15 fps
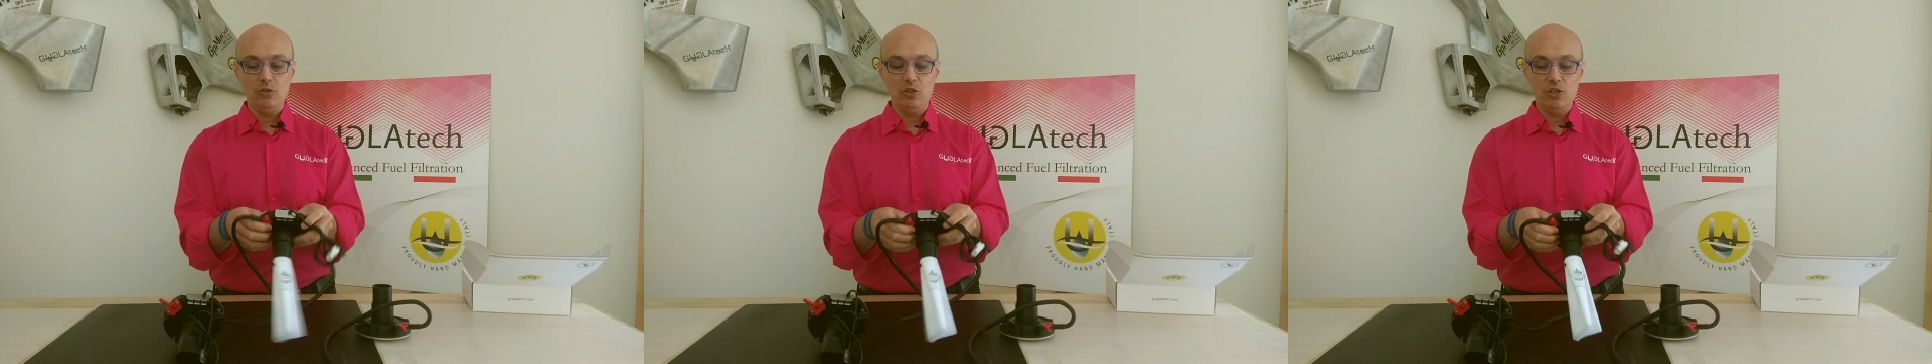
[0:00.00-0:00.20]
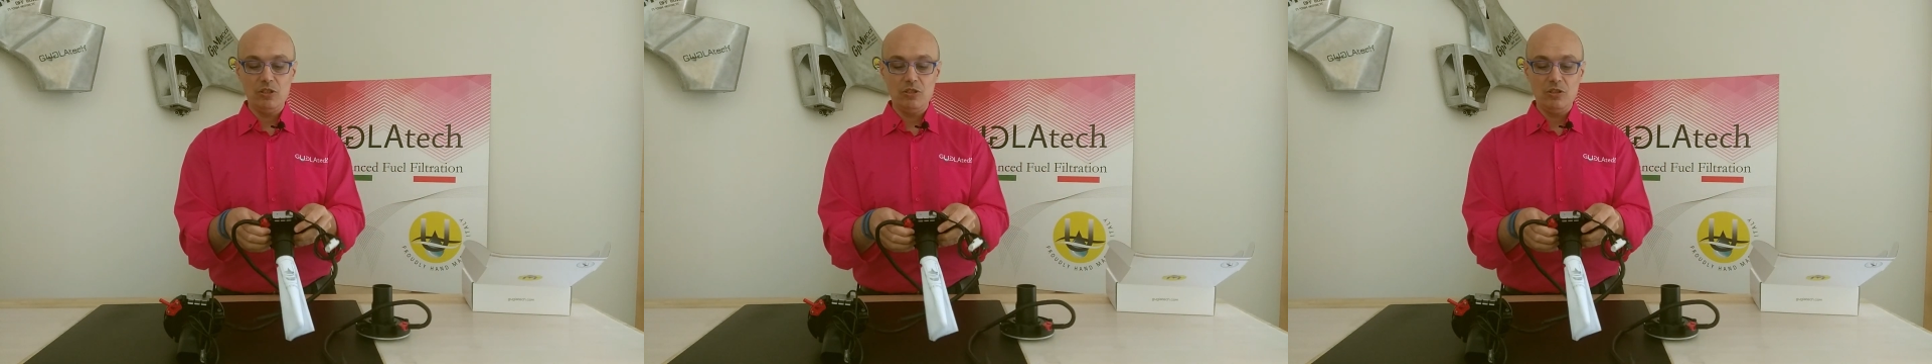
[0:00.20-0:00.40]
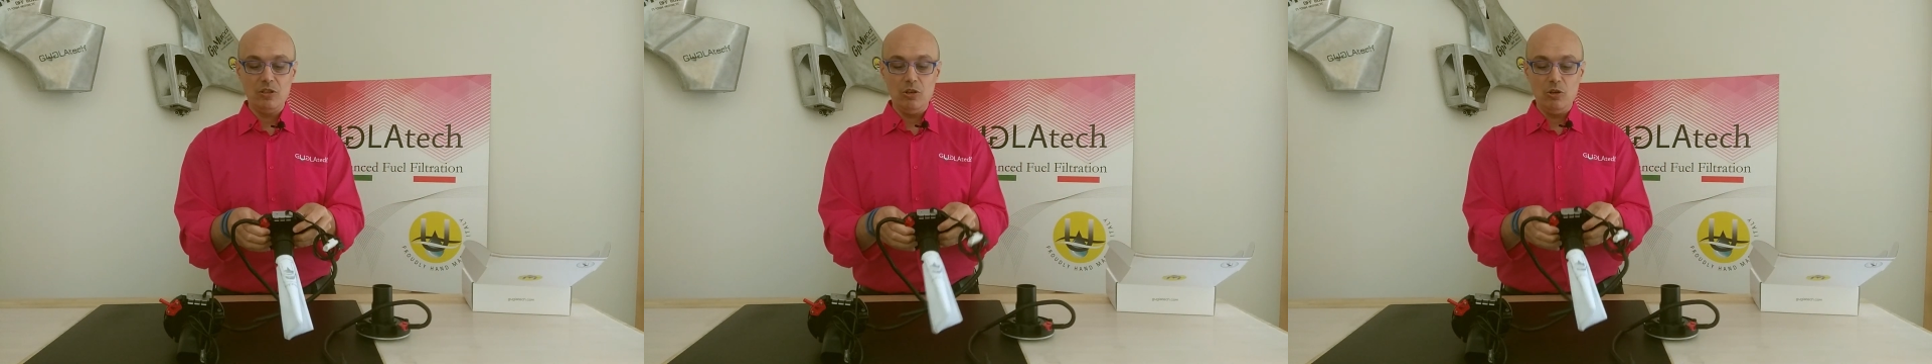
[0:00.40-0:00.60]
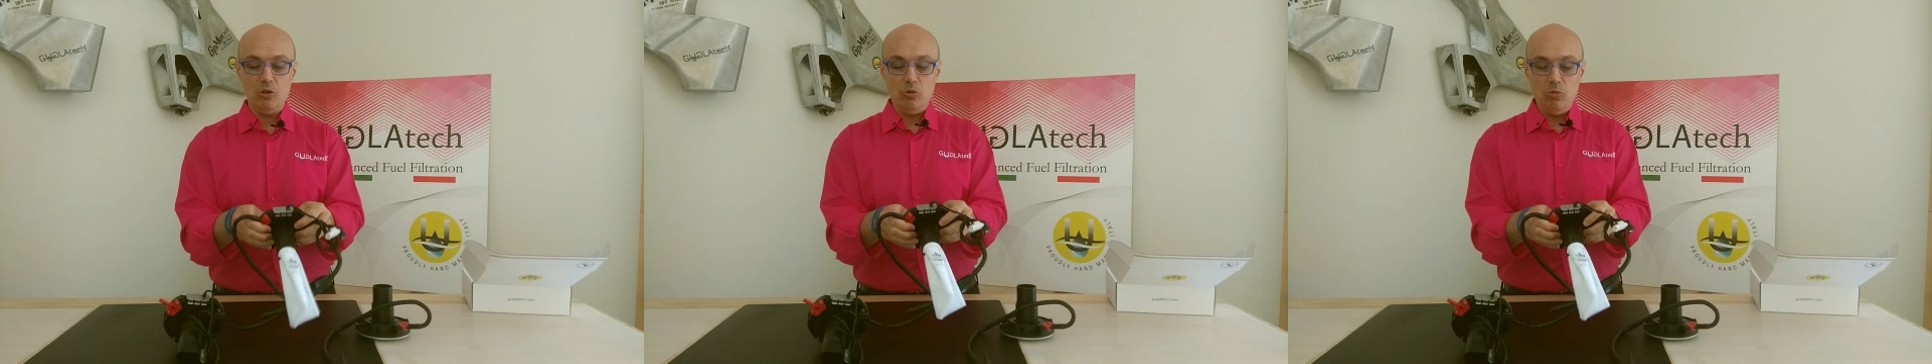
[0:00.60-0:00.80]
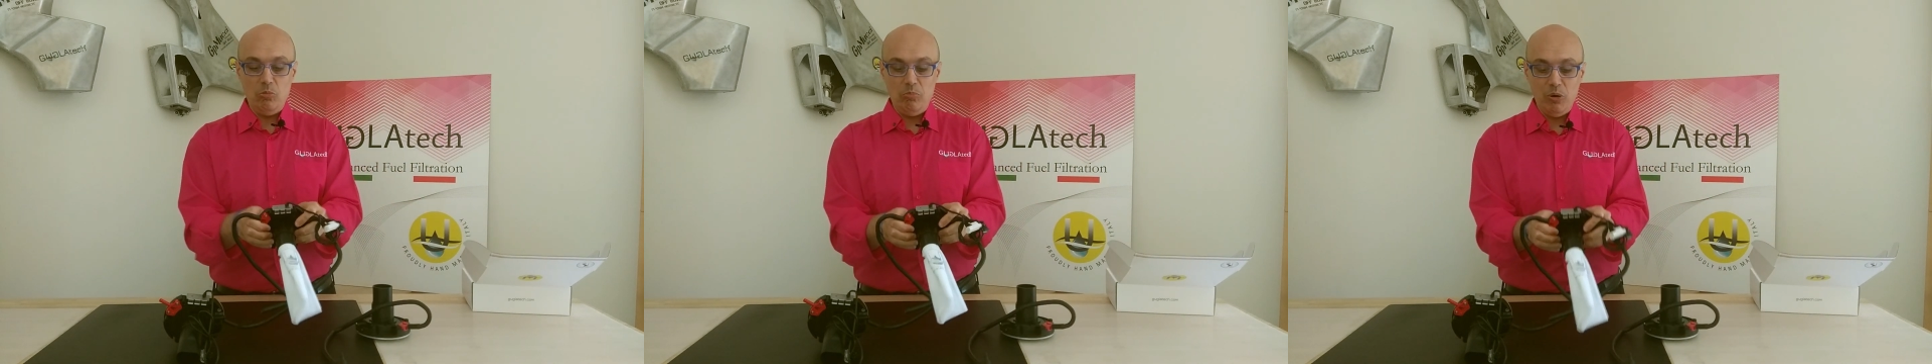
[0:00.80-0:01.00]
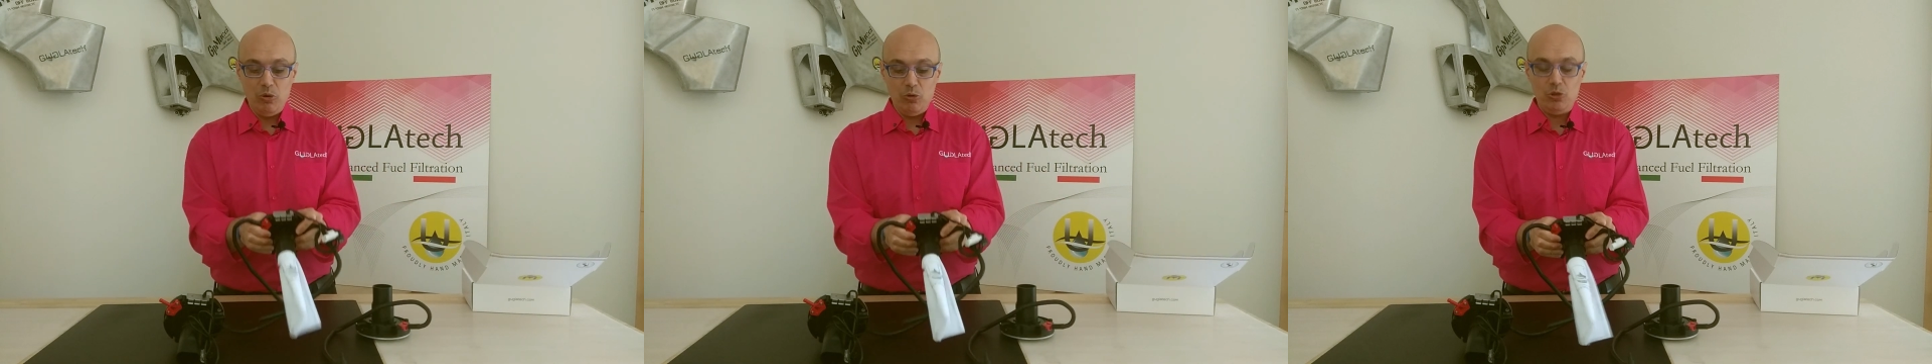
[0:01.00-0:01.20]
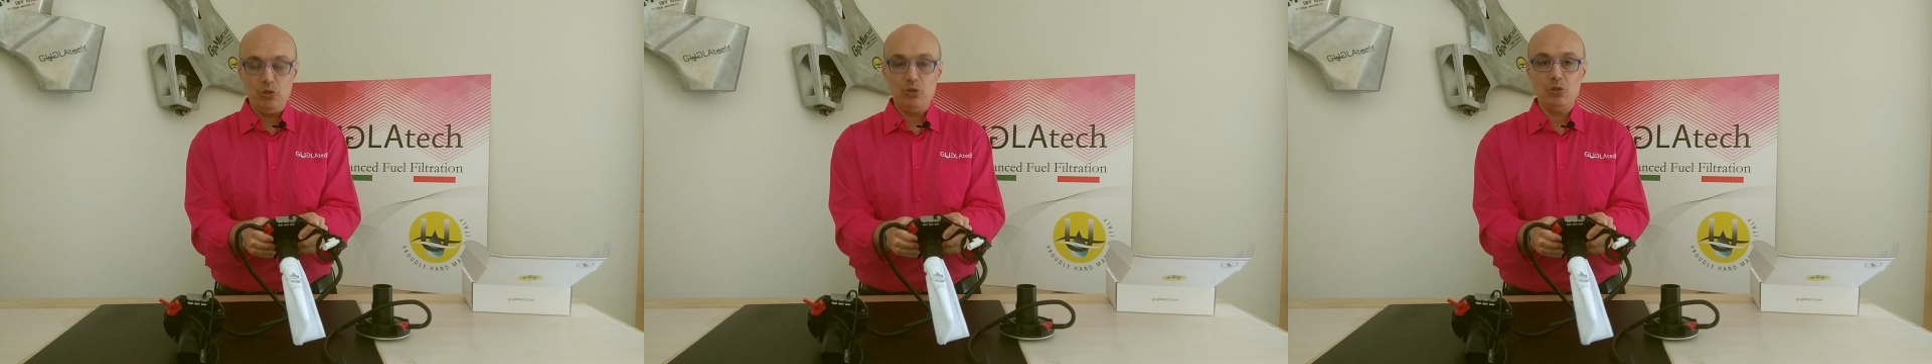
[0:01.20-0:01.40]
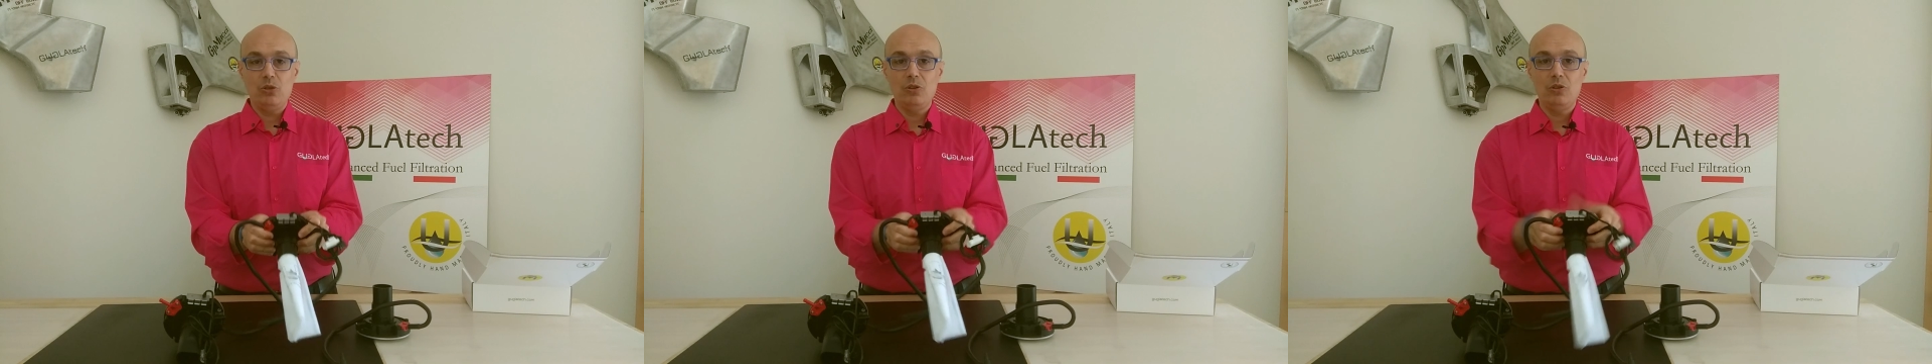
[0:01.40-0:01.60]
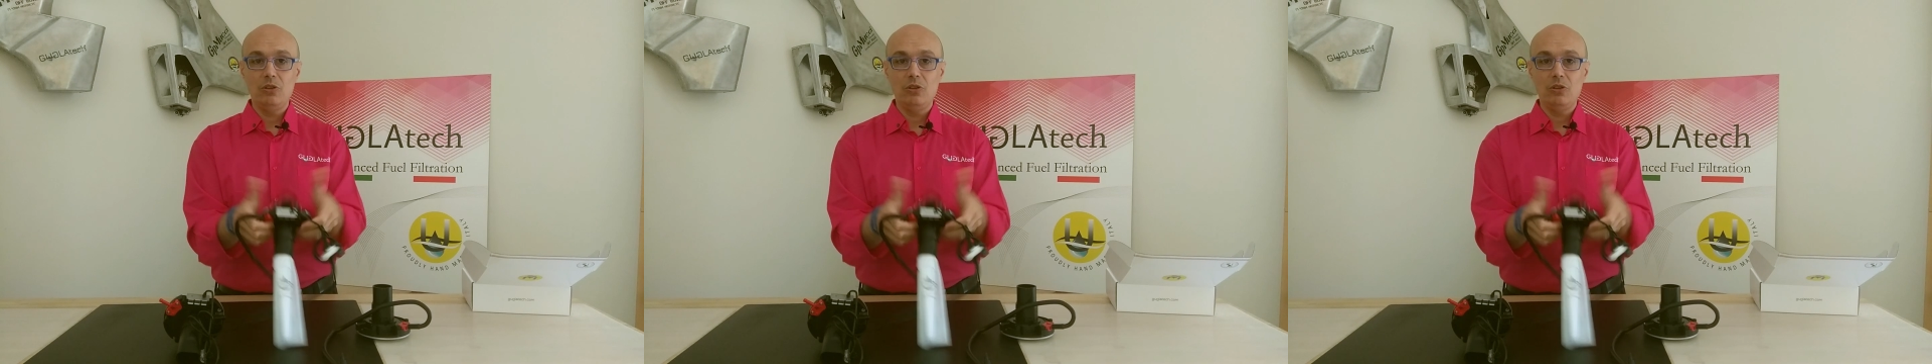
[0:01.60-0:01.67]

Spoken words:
just push.